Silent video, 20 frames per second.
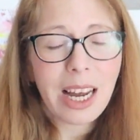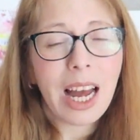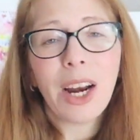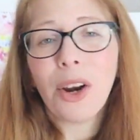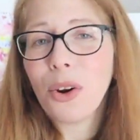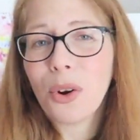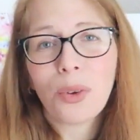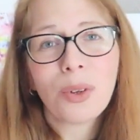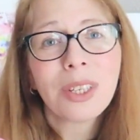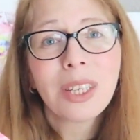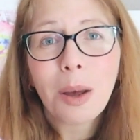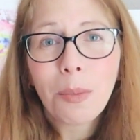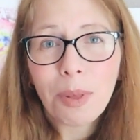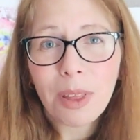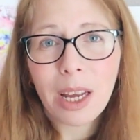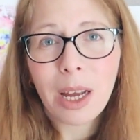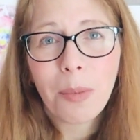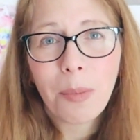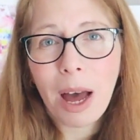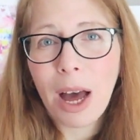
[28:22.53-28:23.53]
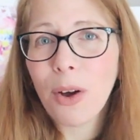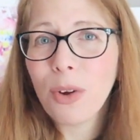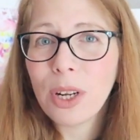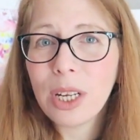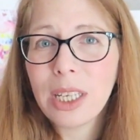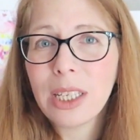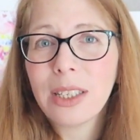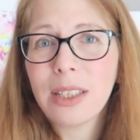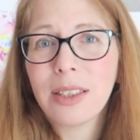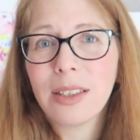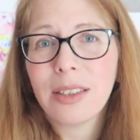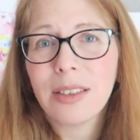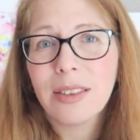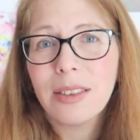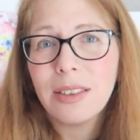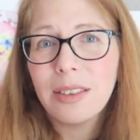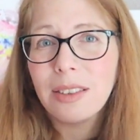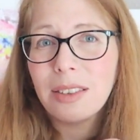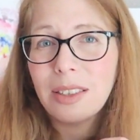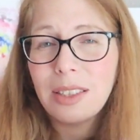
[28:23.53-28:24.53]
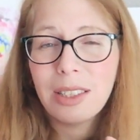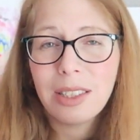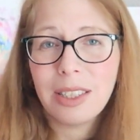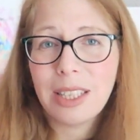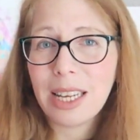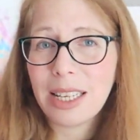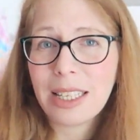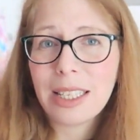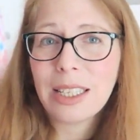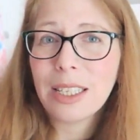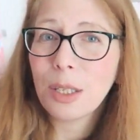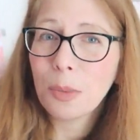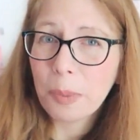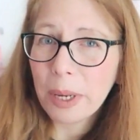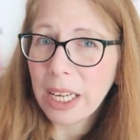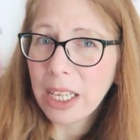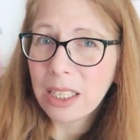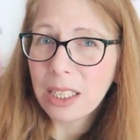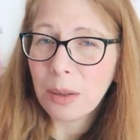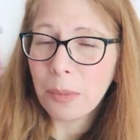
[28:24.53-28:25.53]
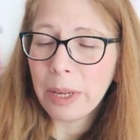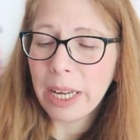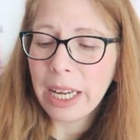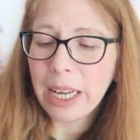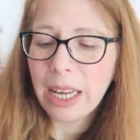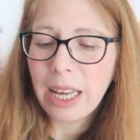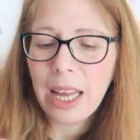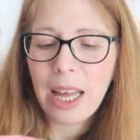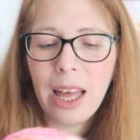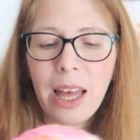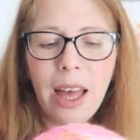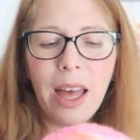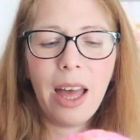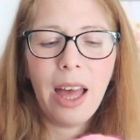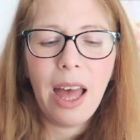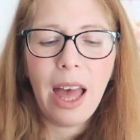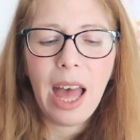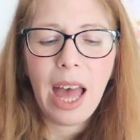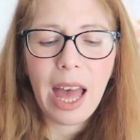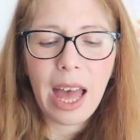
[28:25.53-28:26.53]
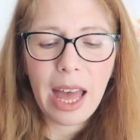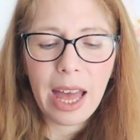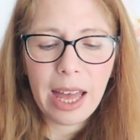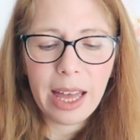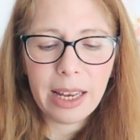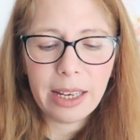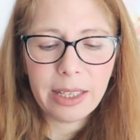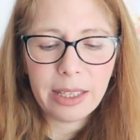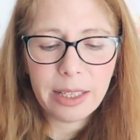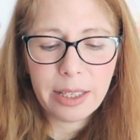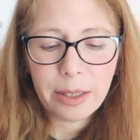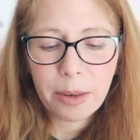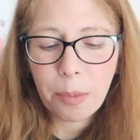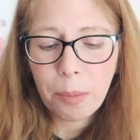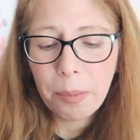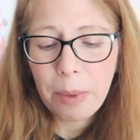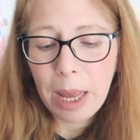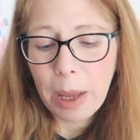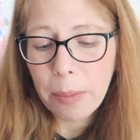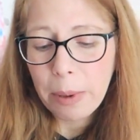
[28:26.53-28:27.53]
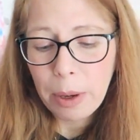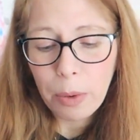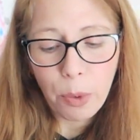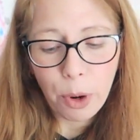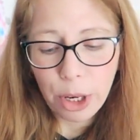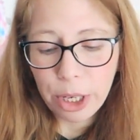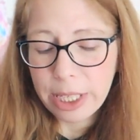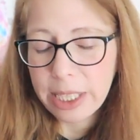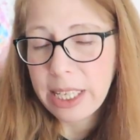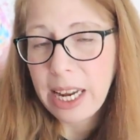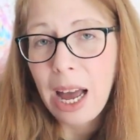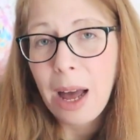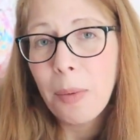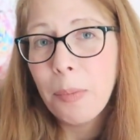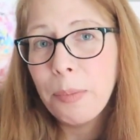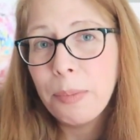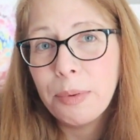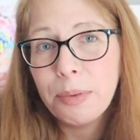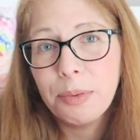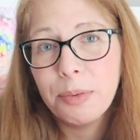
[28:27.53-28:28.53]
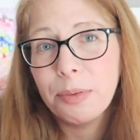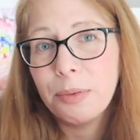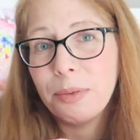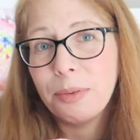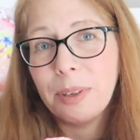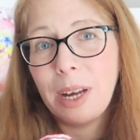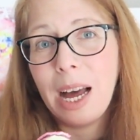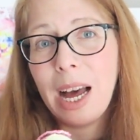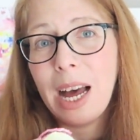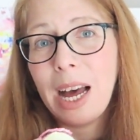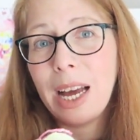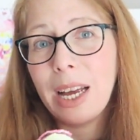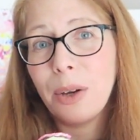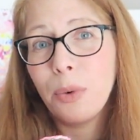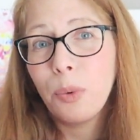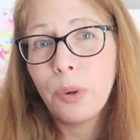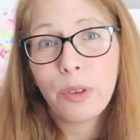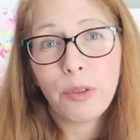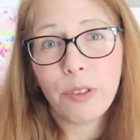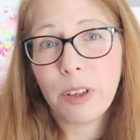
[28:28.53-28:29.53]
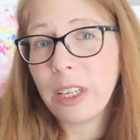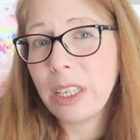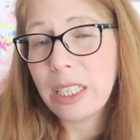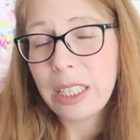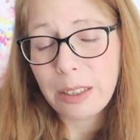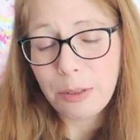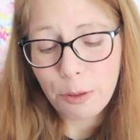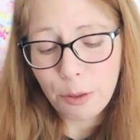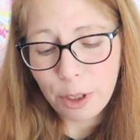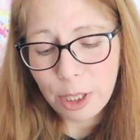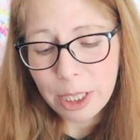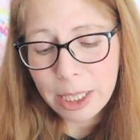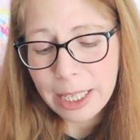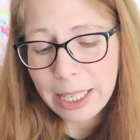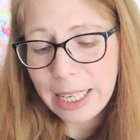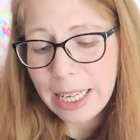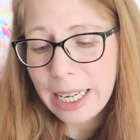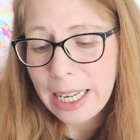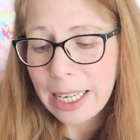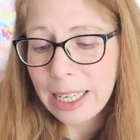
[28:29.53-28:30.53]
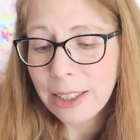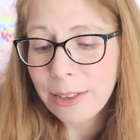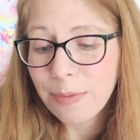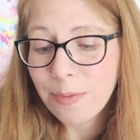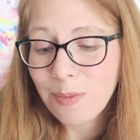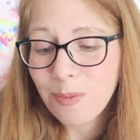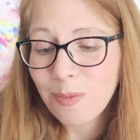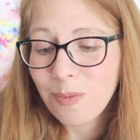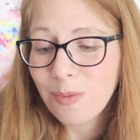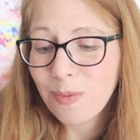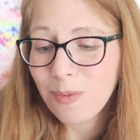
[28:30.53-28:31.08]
I don't know, something about it doesn't speak to me. And maybe worked up, I will feel differently.